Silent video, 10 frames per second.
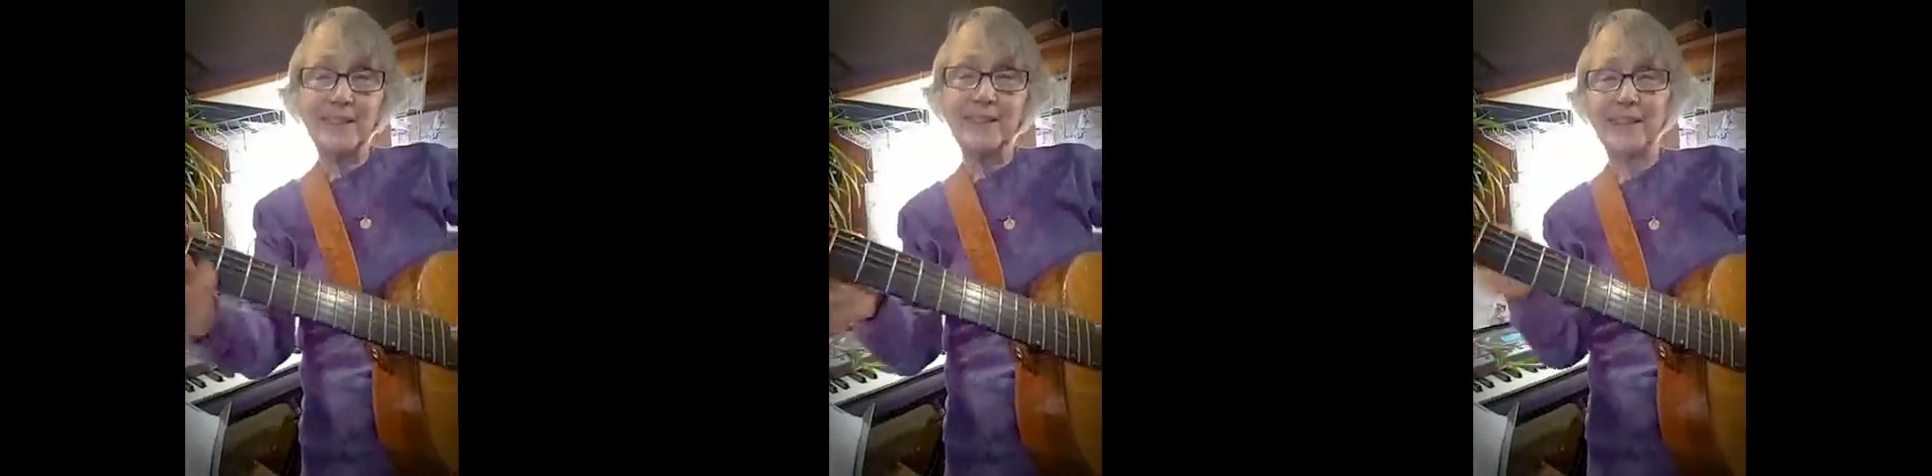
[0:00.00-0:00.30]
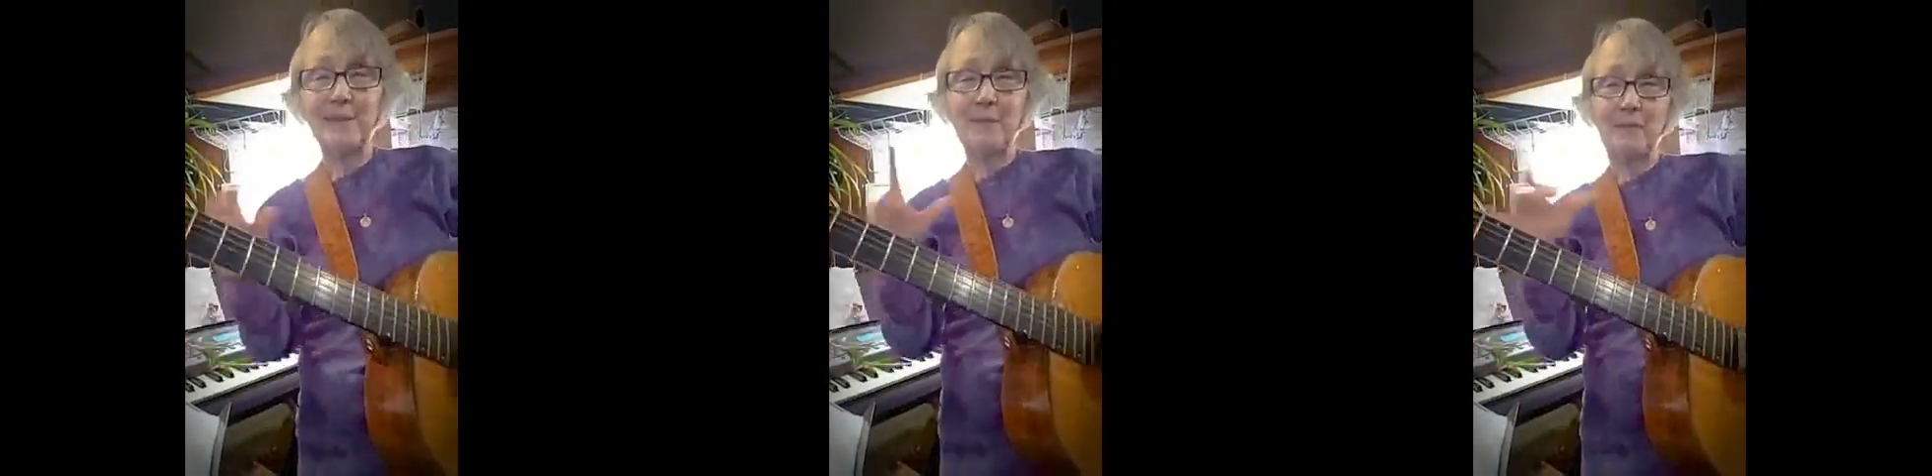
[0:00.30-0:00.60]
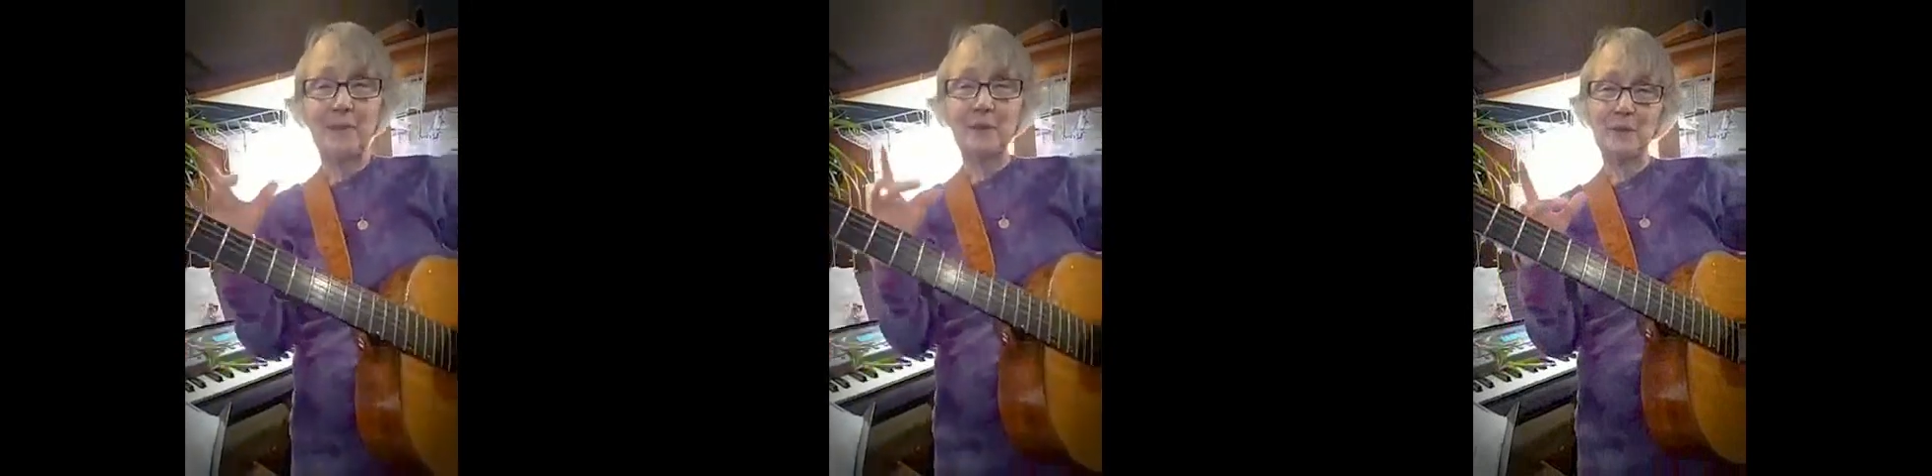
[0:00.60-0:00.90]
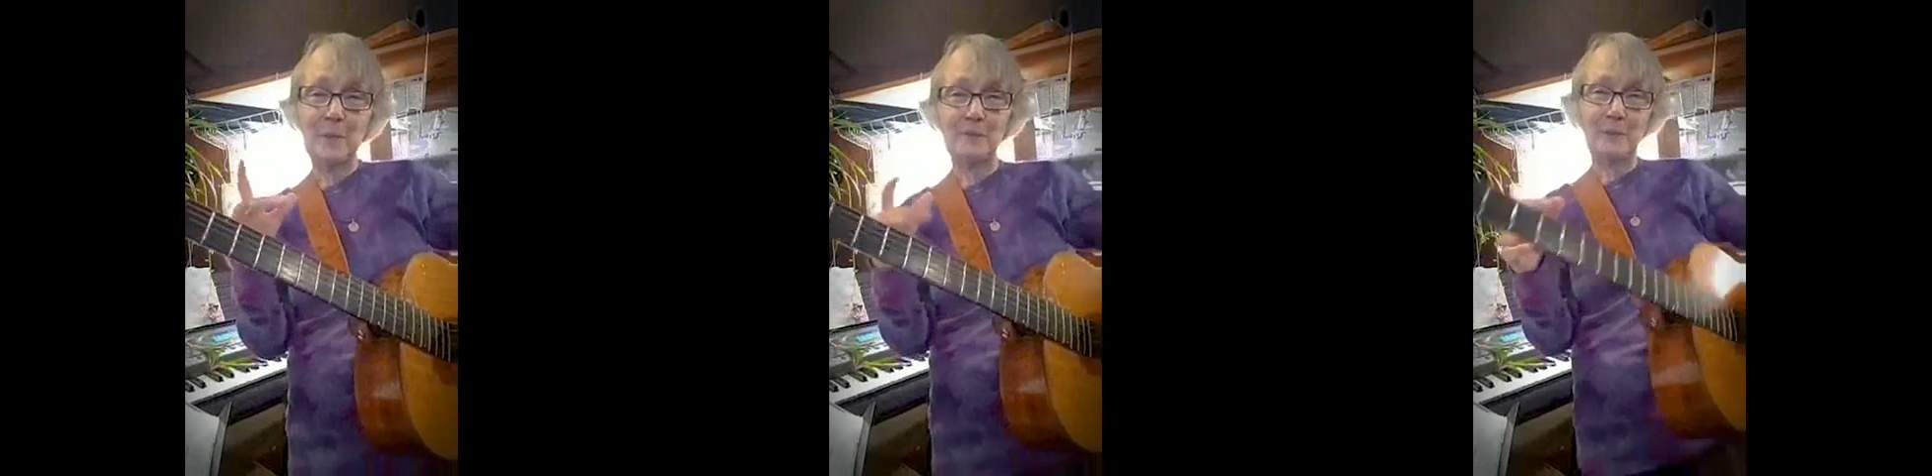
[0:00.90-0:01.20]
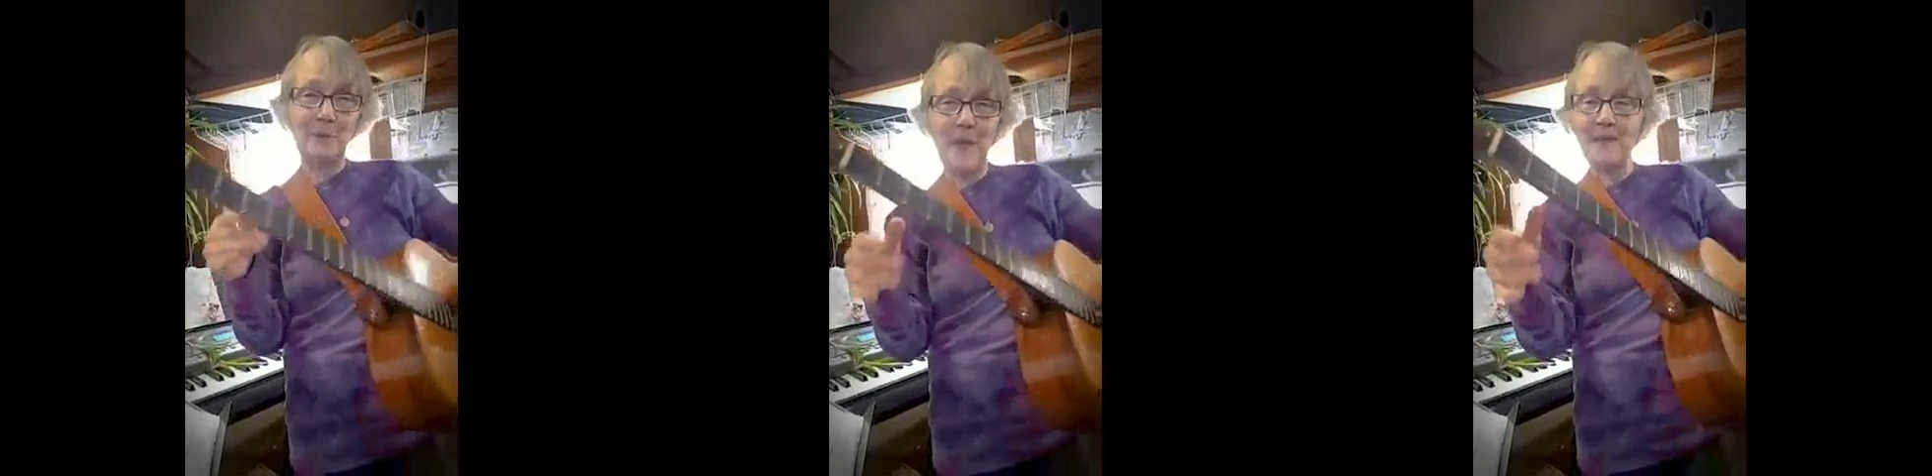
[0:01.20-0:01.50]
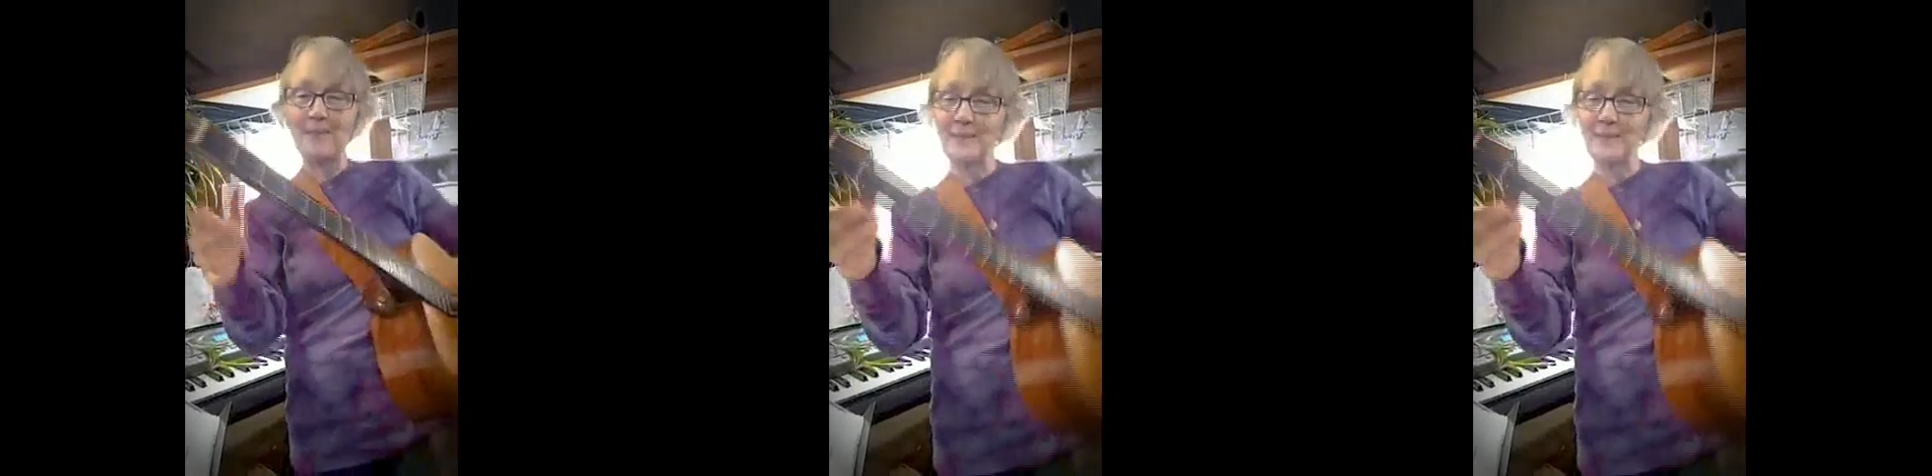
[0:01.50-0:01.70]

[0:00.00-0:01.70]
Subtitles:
to give the fingertips a rest.